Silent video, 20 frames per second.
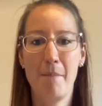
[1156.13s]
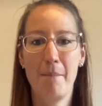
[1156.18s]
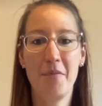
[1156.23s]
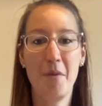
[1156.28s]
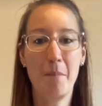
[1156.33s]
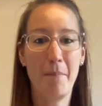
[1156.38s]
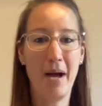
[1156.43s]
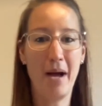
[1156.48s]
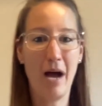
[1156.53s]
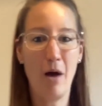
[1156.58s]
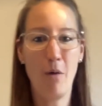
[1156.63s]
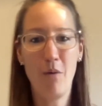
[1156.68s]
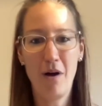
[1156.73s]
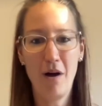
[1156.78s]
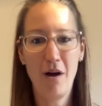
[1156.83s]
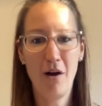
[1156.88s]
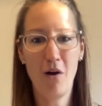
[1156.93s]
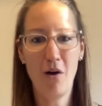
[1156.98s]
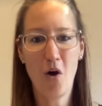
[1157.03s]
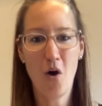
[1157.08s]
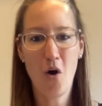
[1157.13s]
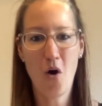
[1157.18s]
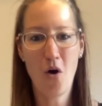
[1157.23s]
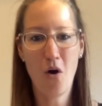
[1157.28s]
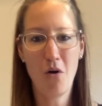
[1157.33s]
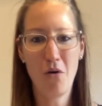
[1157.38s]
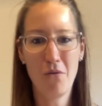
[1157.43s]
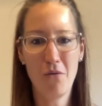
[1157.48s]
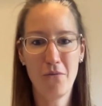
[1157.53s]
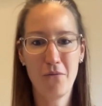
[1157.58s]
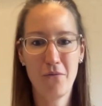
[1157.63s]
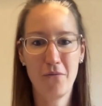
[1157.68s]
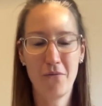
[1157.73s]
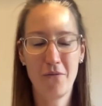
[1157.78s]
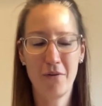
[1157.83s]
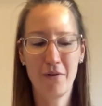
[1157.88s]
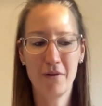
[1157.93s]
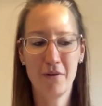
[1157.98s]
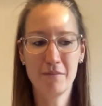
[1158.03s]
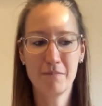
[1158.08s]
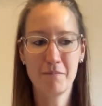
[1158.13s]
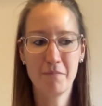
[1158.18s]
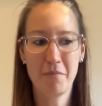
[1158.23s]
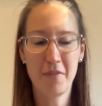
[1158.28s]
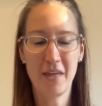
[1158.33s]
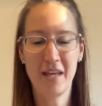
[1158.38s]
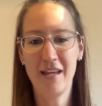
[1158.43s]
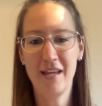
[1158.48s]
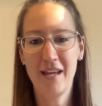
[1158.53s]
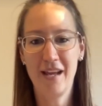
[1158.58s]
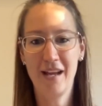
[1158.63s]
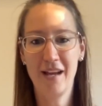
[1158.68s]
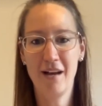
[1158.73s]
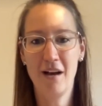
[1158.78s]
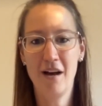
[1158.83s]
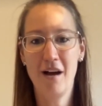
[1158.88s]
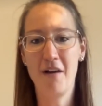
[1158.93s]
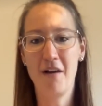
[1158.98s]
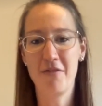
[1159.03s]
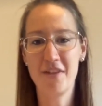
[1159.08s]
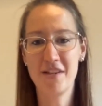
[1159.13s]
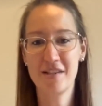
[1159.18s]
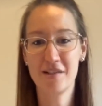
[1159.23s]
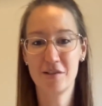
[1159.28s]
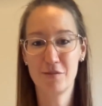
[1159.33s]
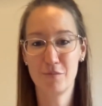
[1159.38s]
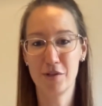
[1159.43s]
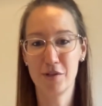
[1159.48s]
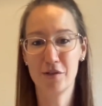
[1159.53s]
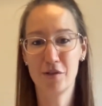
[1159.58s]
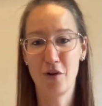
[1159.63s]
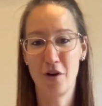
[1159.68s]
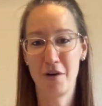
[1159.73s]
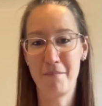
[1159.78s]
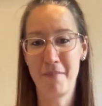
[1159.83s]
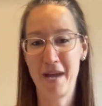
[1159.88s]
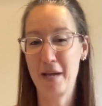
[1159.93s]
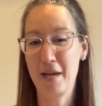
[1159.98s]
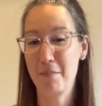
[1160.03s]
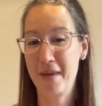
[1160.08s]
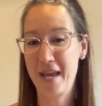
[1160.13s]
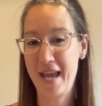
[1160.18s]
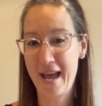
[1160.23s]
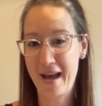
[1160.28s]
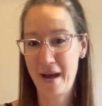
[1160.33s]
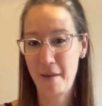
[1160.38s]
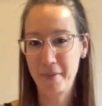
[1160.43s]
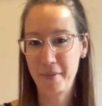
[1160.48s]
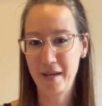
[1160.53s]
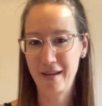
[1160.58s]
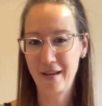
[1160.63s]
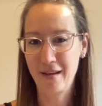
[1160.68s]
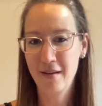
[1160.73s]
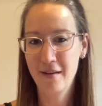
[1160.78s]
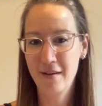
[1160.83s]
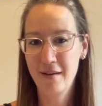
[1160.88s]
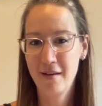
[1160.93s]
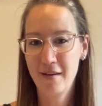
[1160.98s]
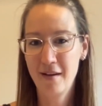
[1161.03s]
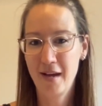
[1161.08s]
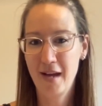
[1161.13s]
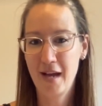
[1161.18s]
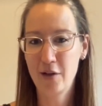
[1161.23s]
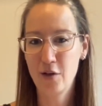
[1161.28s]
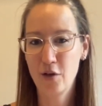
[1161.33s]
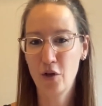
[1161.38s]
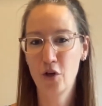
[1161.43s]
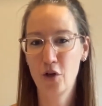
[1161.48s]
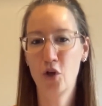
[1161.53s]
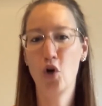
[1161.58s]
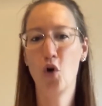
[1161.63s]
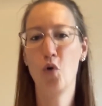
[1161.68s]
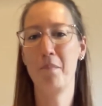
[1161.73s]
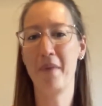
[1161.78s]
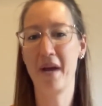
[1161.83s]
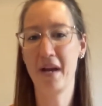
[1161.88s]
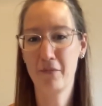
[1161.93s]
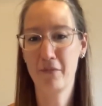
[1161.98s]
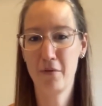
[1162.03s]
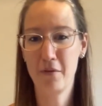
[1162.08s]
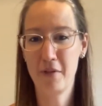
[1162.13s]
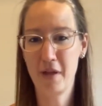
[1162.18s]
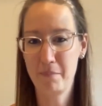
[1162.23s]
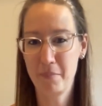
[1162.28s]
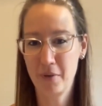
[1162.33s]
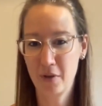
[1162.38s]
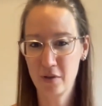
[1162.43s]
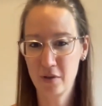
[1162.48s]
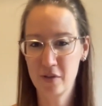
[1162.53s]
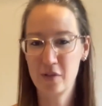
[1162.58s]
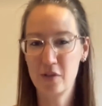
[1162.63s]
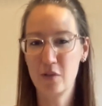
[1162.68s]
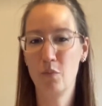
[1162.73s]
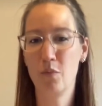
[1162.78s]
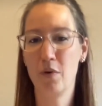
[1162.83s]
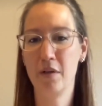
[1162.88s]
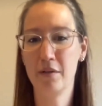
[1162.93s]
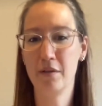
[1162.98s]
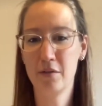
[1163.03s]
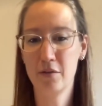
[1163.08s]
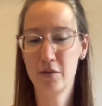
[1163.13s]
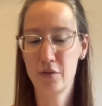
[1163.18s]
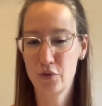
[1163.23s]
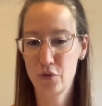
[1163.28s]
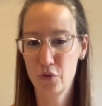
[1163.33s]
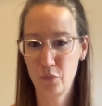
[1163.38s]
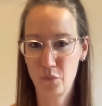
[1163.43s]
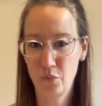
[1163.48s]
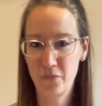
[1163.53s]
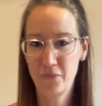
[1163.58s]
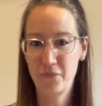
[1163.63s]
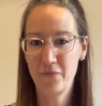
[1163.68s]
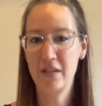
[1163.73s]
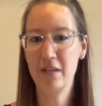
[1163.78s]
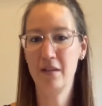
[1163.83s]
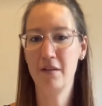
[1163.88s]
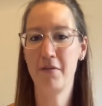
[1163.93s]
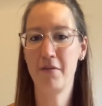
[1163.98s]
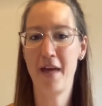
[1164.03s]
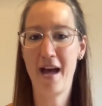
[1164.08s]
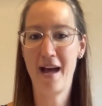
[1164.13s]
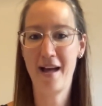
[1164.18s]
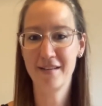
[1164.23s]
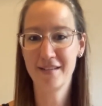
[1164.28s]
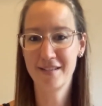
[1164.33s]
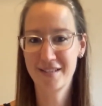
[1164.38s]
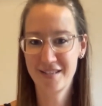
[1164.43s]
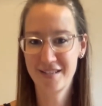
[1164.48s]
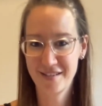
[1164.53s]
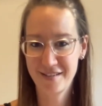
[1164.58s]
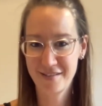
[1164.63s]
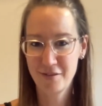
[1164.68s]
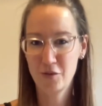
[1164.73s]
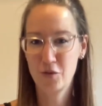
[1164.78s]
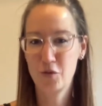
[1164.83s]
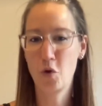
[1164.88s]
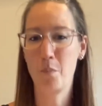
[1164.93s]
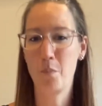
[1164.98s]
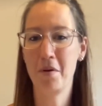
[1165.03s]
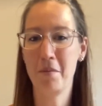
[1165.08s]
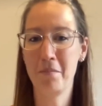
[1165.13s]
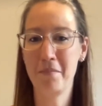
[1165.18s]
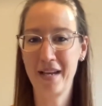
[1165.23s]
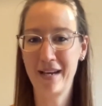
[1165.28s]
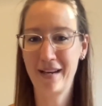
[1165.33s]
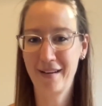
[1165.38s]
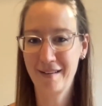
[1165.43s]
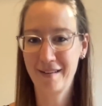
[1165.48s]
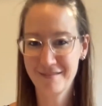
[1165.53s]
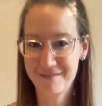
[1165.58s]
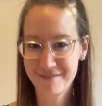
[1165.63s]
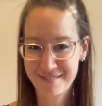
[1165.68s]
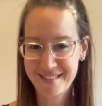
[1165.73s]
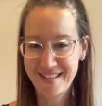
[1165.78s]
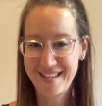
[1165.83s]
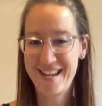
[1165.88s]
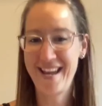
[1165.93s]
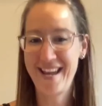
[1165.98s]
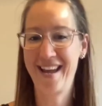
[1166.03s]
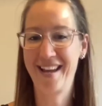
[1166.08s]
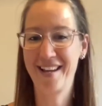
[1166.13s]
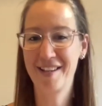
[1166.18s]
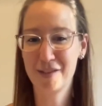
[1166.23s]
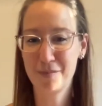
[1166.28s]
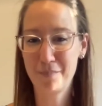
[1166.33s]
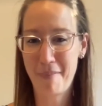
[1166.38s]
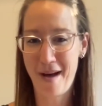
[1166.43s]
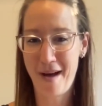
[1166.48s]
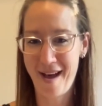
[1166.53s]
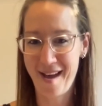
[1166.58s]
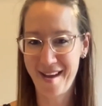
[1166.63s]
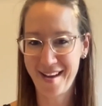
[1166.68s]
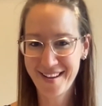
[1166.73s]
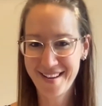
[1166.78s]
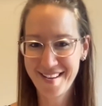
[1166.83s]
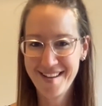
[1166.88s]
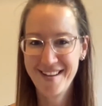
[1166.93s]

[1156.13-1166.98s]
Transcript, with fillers: the power of thinking, ah, this is what's going to make me happy. And you're going to go back for that because you want to feel that dopamine kick spike.